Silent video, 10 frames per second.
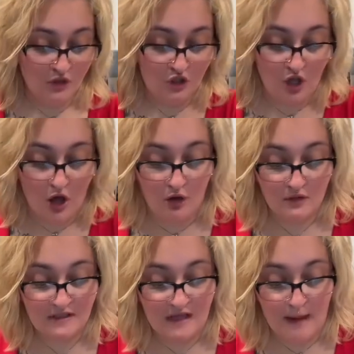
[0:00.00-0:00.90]
salt,
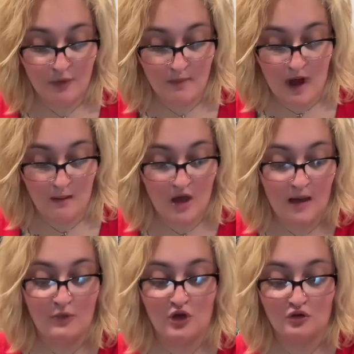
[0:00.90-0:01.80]
slap your mama. I'm
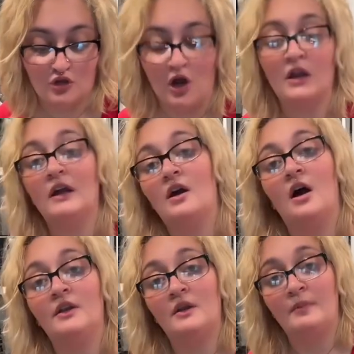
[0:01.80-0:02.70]
gonna use garlic,
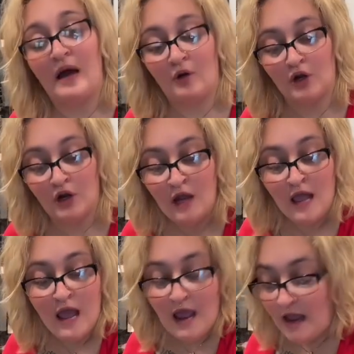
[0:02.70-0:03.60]
onion powder,
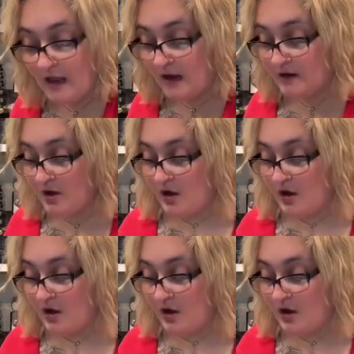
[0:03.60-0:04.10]
and